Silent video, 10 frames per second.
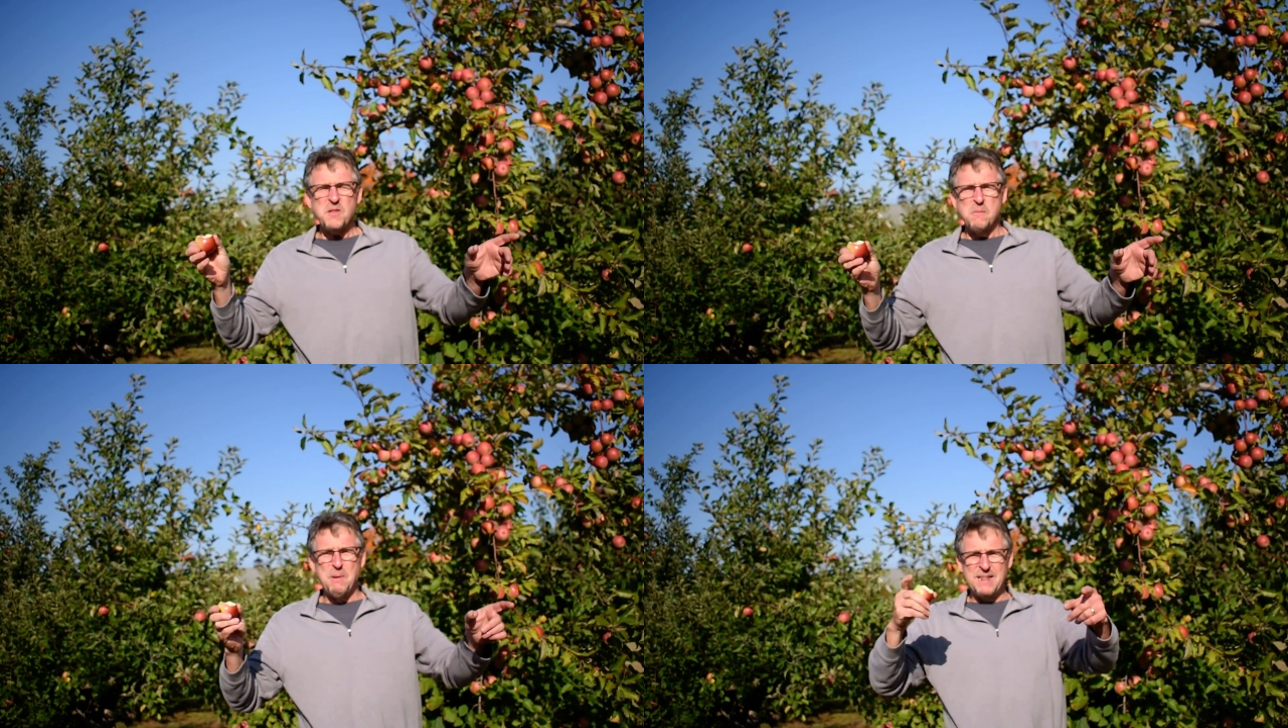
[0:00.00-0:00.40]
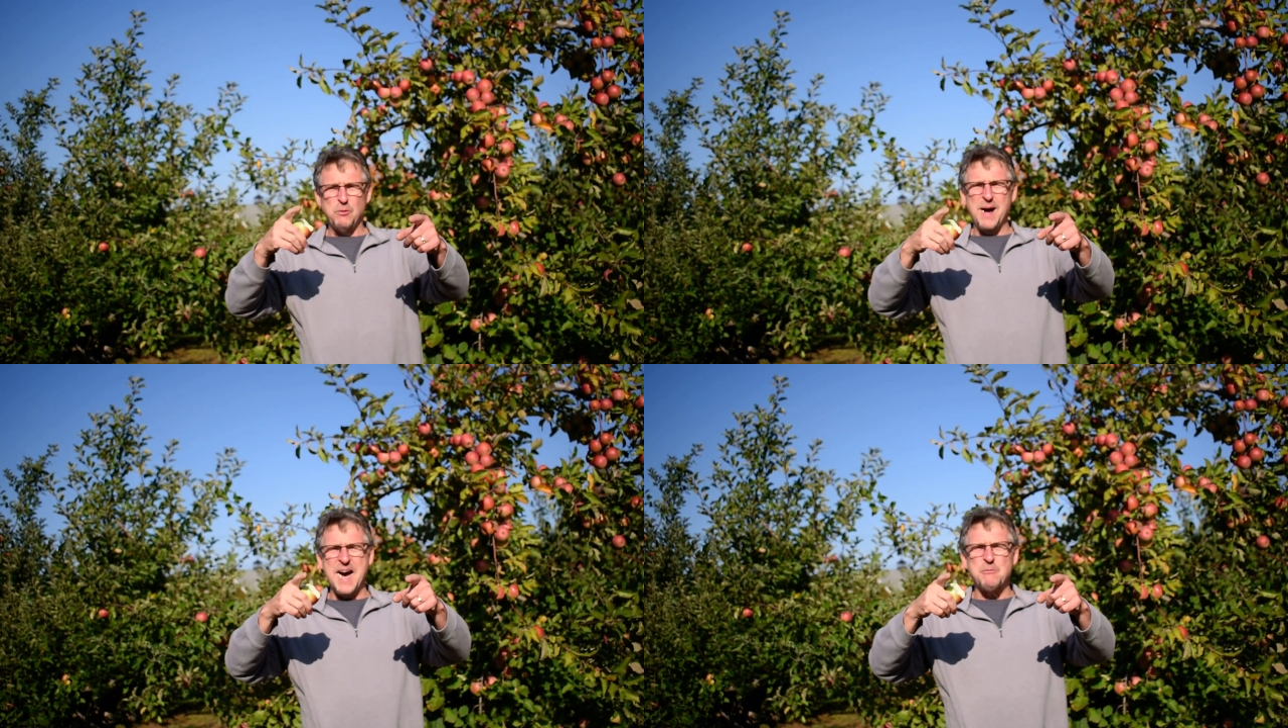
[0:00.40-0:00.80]
By the
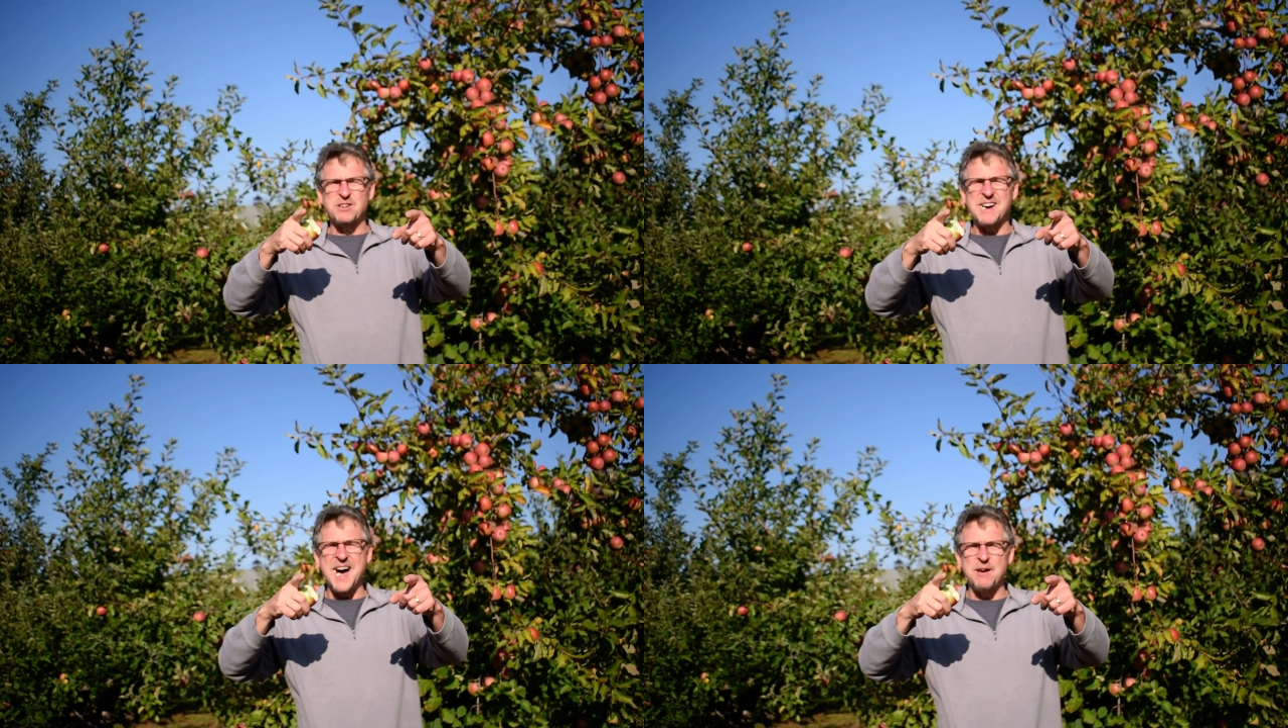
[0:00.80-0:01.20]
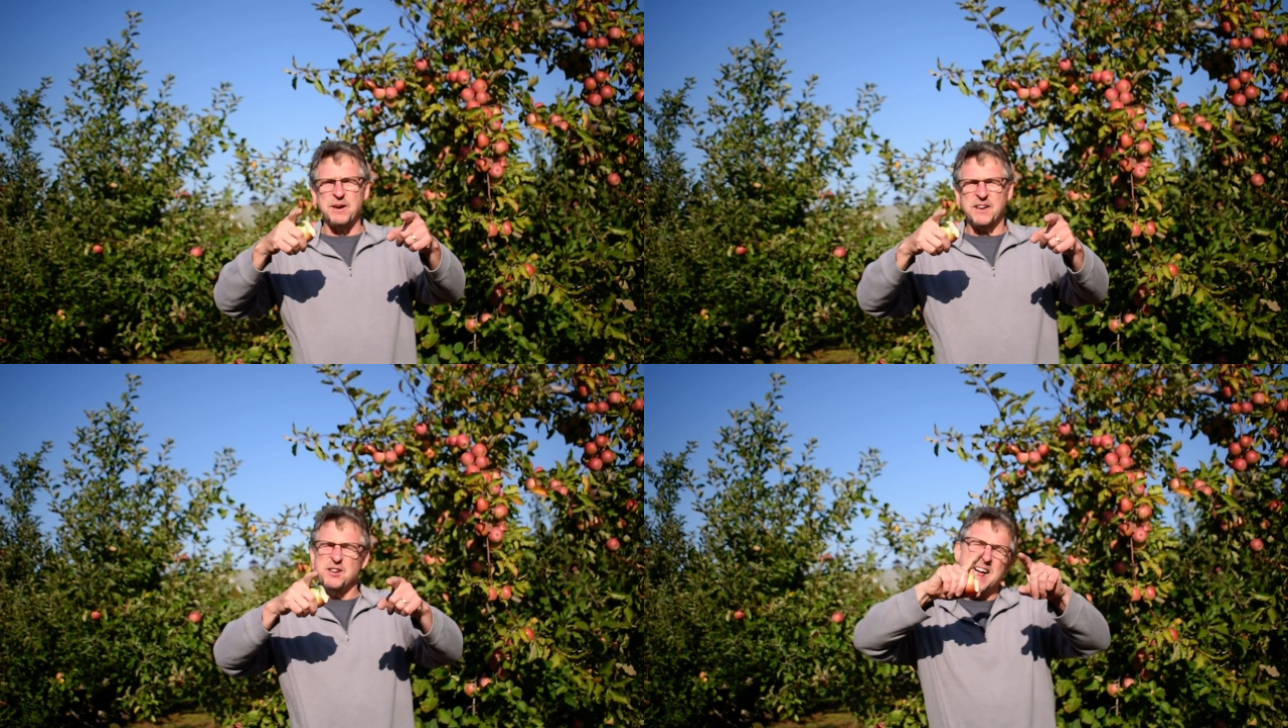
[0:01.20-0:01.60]
way, I'm
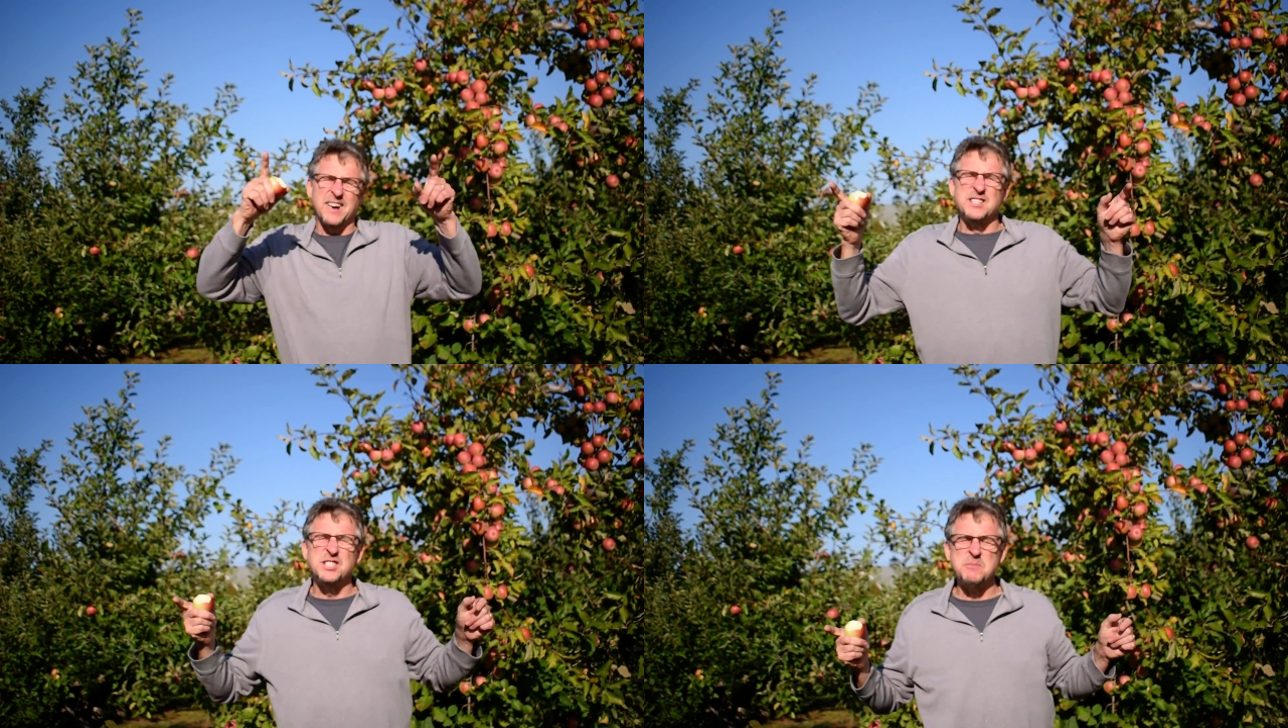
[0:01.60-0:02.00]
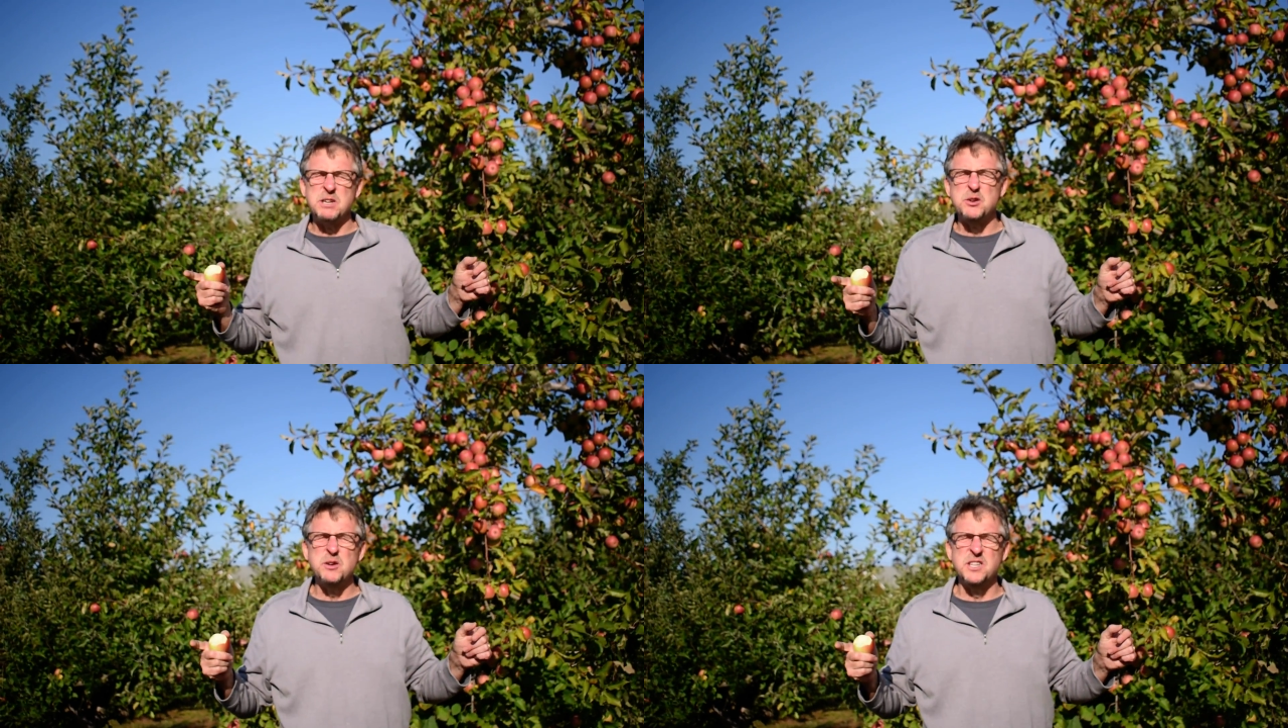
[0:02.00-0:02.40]
retiring. You're not gonna see me doing